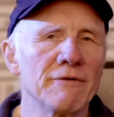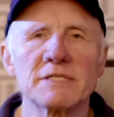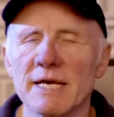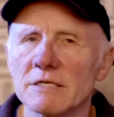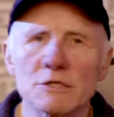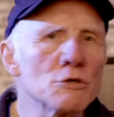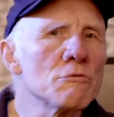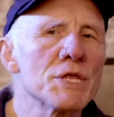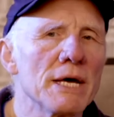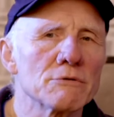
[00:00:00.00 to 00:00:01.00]
If it takes
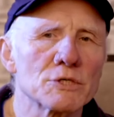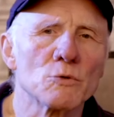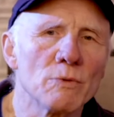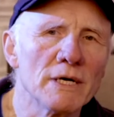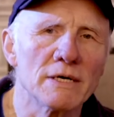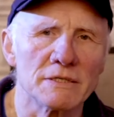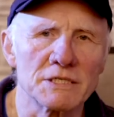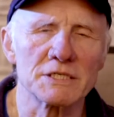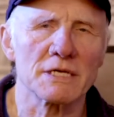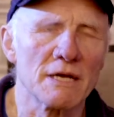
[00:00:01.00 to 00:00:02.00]
2,000
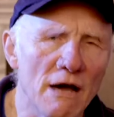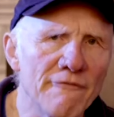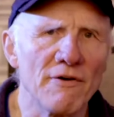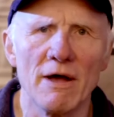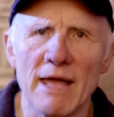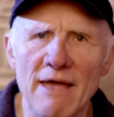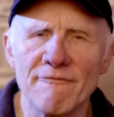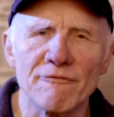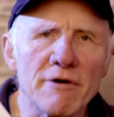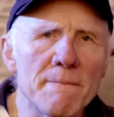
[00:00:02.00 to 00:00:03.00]
words to cover
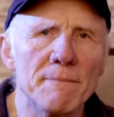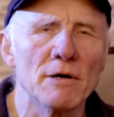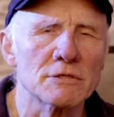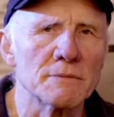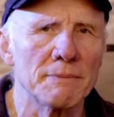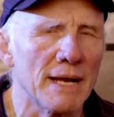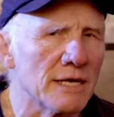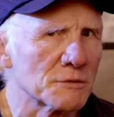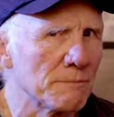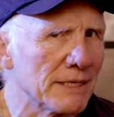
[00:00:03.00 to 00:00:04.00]
every possible
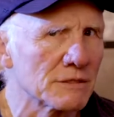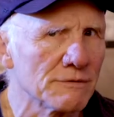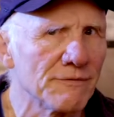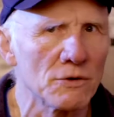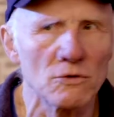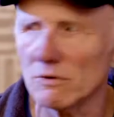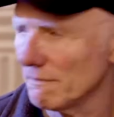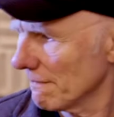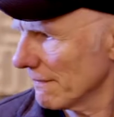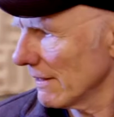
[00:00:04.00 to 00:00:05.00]
aspect of your
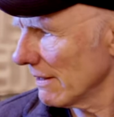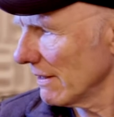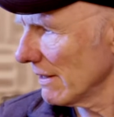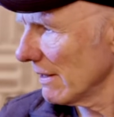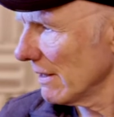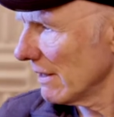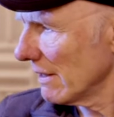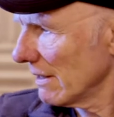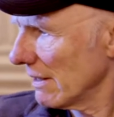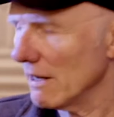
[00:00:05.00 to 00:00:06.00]

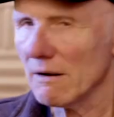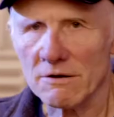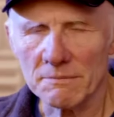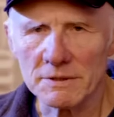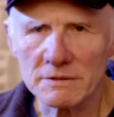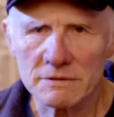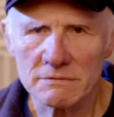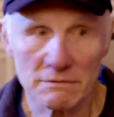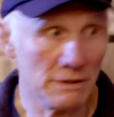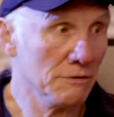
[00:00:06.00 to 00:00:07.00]
argument,
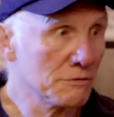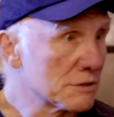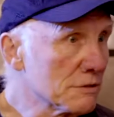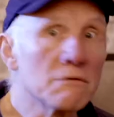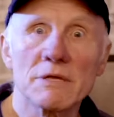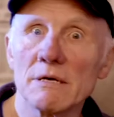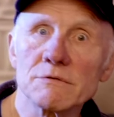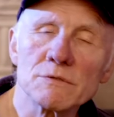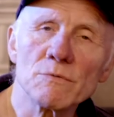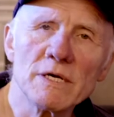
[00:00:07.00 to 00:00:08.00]
use
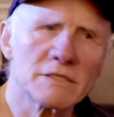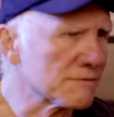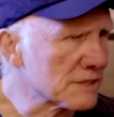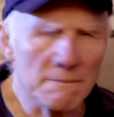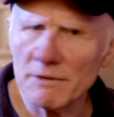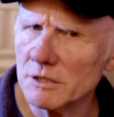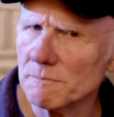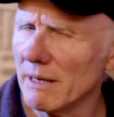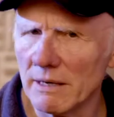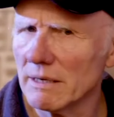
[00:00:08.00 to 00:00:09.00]
2,000 words. If somebody's
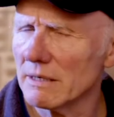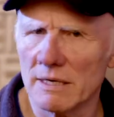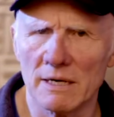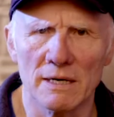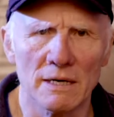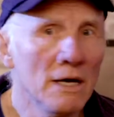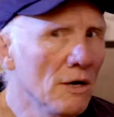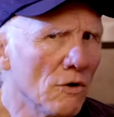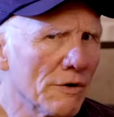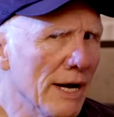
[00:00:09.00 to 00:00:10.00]
buying a car
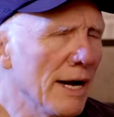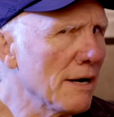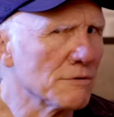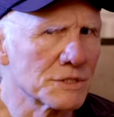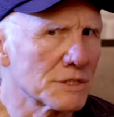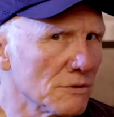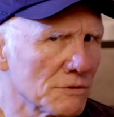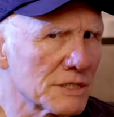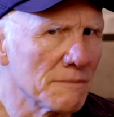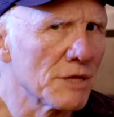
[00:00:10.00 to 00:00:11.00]
or a house
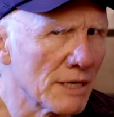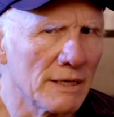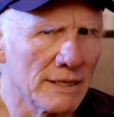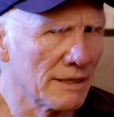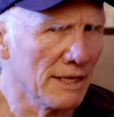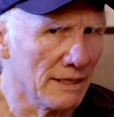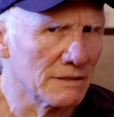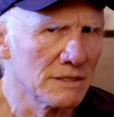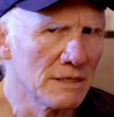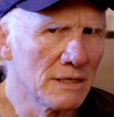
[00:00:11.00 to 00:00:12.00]
or something like that,